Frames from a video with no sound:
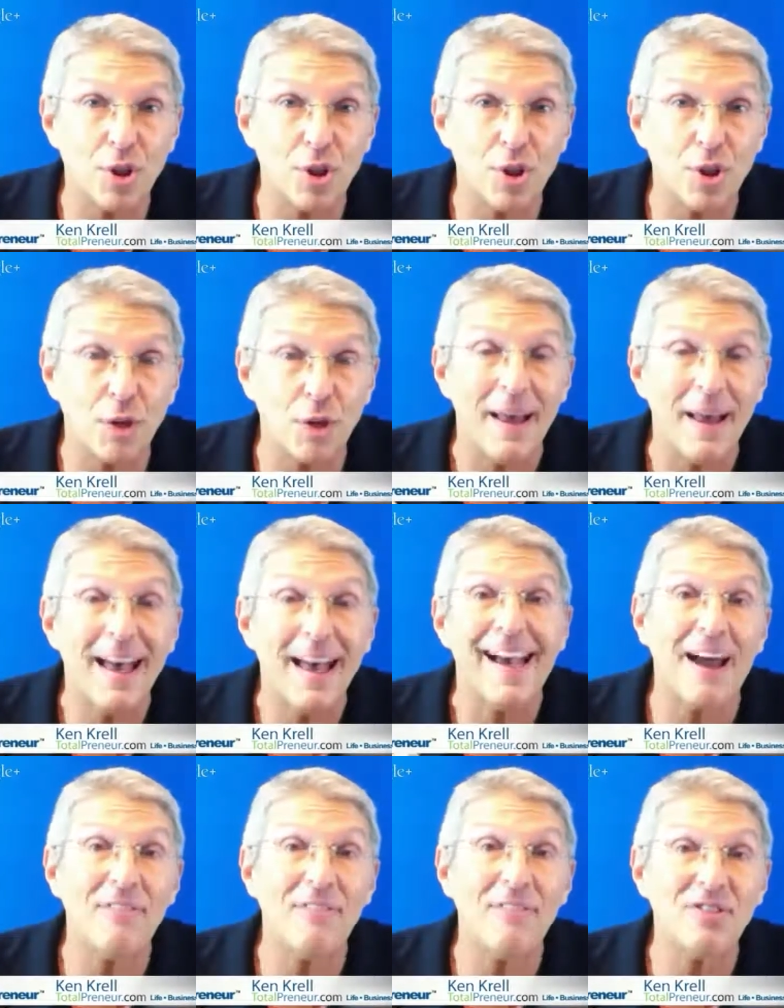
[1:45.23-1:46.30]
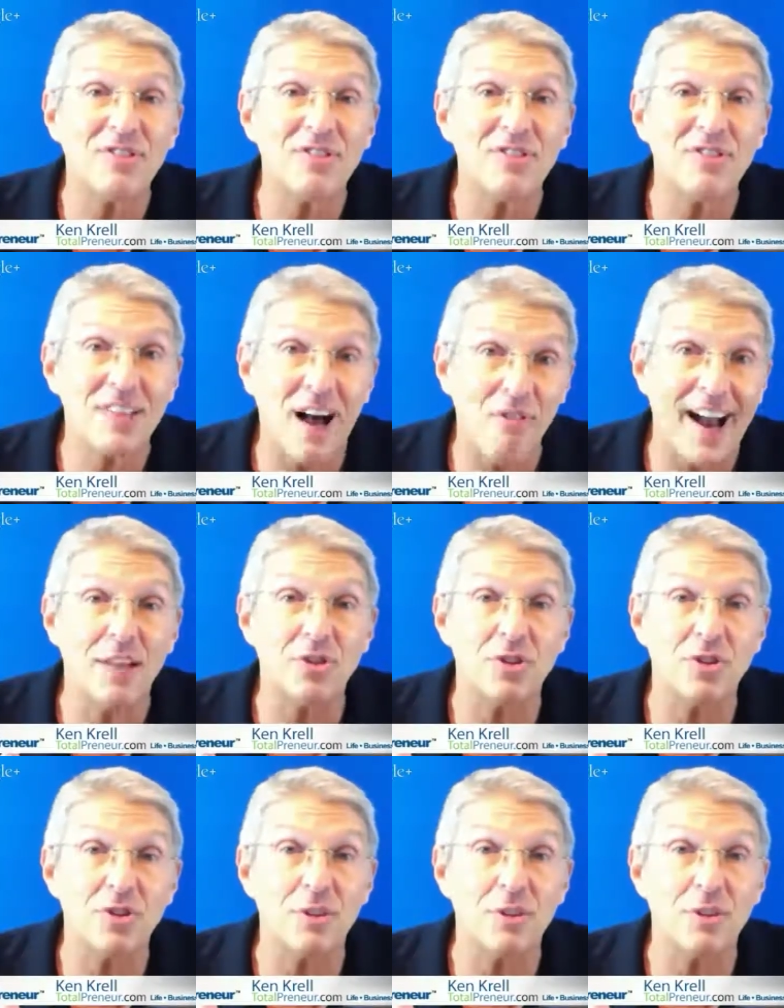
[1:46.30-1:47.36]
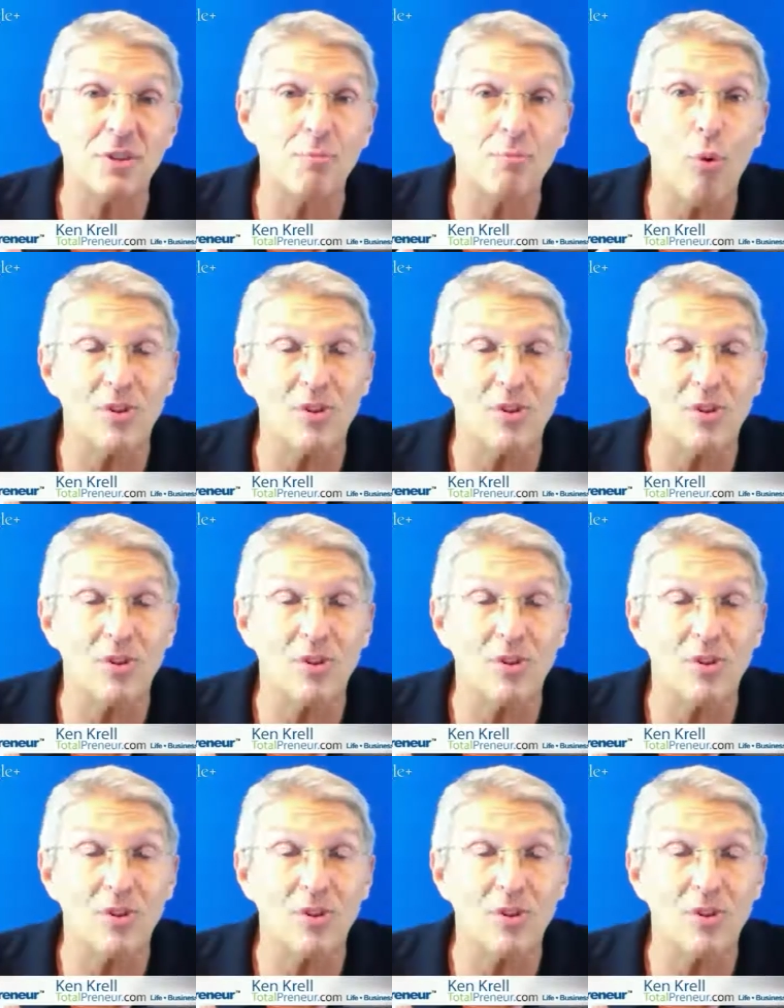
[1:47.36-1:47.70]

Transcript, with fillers: in a lifestyle fashion that supports not just